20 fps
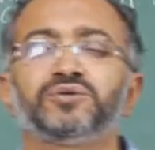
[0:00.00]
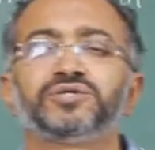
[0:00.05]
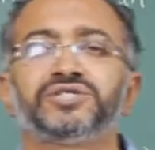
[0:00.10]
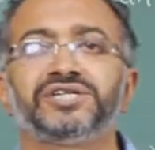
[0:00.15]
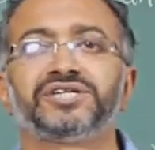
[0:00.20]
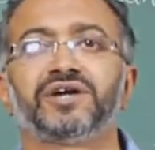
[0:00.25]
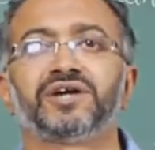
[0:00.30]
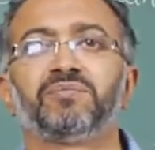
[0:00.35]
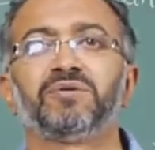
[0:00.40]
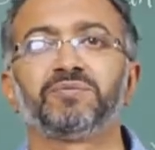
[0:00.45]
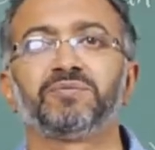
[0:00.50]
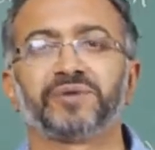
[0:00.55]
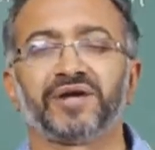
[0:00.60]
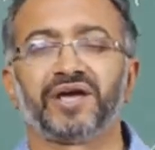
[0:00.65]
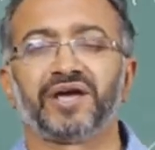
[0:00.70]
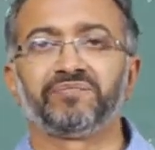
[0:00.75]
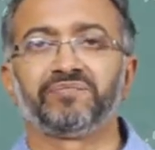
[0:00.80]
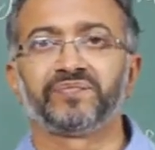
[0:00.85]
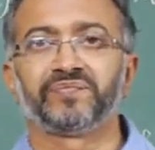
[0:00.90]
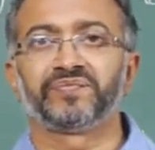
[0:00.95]
G double
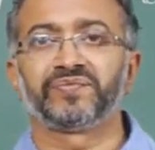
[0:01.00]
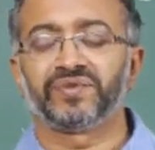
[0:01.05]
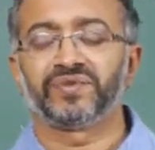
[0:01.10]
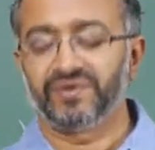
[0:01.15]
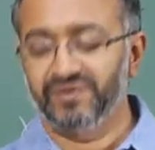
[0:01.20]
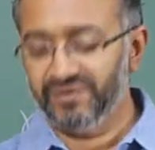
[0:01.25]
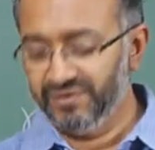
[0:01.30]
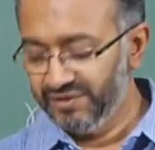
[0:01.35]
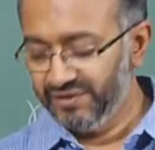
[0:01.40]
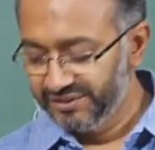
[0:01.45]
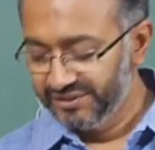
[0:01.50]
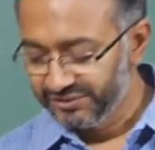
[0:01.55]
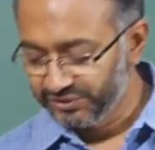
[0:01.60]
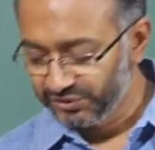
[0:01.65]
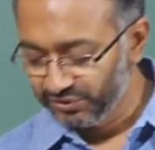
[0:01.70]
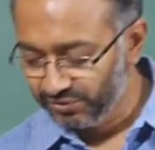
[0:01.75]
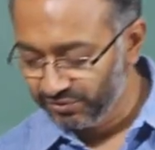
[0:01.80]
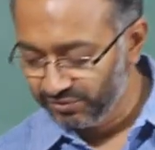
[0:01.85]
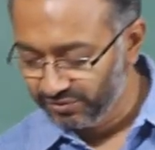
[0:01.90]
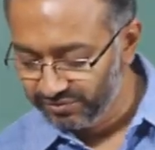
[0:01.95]
prime.
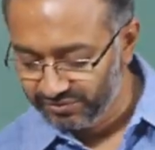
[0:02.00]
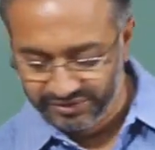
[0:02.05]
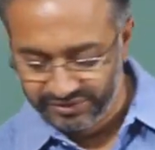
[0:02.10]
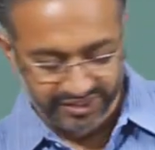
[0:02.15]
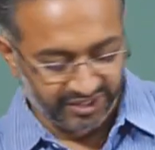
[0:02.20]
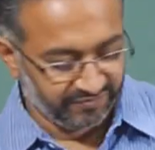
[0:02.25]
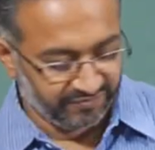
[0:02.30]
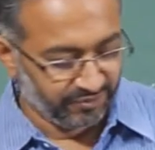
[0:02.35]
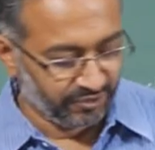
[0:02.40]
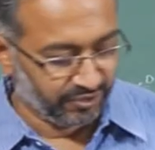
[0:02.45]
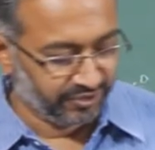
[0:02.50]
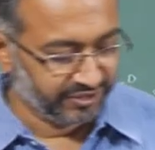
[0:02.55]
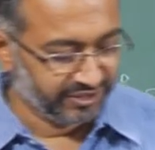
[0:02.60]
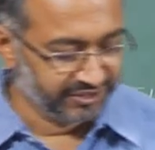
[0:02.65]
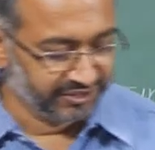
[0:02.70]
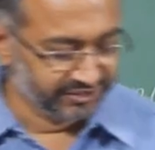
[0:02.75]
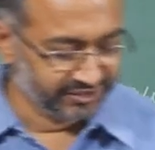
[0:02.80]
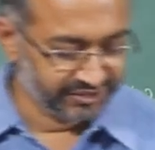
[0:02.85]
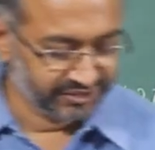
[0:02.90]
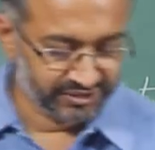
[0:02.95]
So therefore
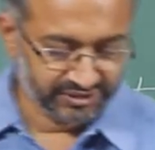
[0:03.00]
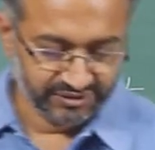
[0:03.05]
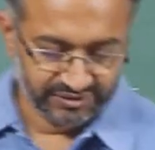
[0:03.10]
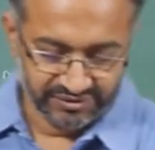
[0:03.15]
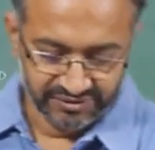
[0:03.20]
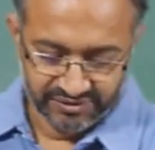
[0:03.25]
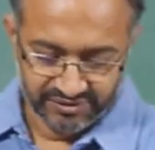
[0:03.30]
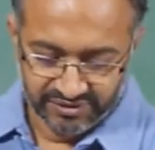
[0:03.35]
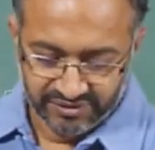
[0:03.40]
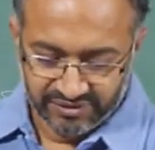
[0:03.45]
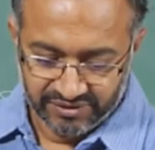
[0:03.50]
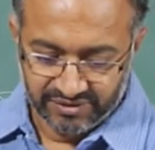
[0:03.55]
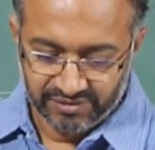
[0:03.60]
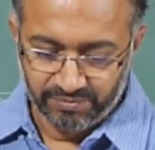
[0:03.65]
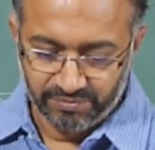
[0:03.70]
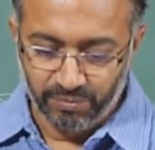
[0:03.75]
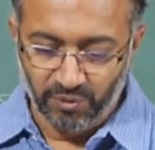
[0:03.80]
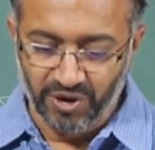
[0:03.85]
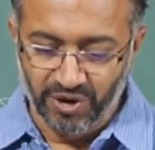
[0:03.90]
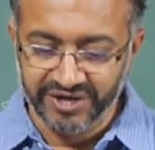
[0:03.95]
this
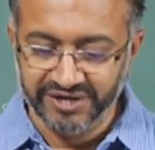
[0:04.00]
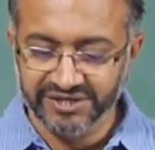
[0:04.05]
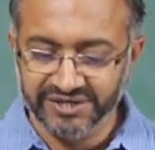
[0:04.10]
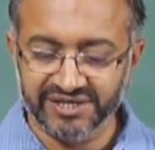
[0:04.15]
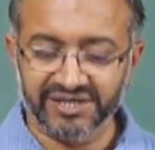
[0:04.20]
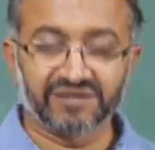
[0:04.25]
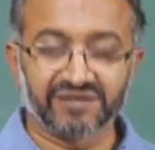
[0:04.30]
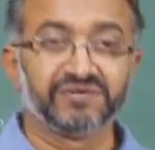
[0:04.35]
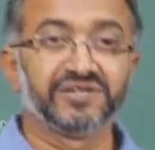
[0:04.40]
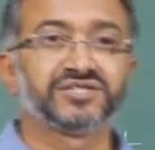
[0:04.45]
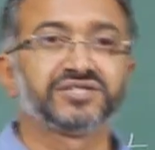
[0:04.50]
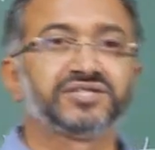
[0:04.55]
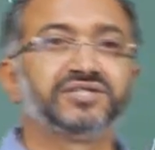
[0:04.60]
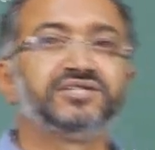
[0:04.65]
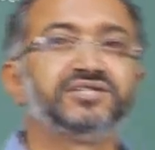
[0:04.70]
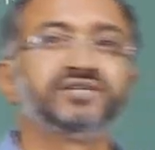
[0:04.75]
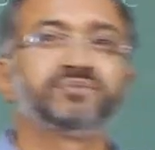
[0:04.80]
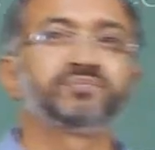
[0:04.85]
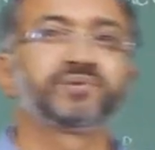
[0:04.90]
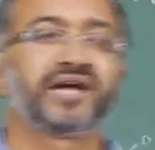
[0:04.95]
point at which
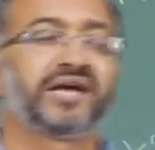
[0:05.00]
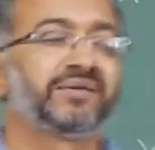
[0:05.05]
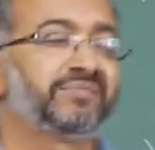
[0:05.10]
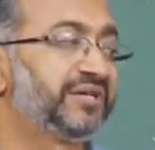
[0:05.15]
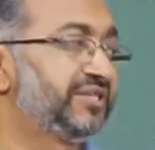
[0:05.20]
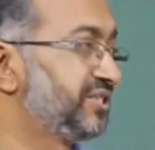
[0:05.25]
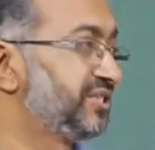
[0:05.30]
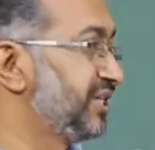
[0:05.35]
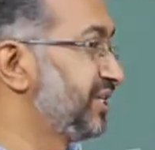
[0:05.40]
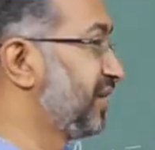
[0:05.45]
G prime and G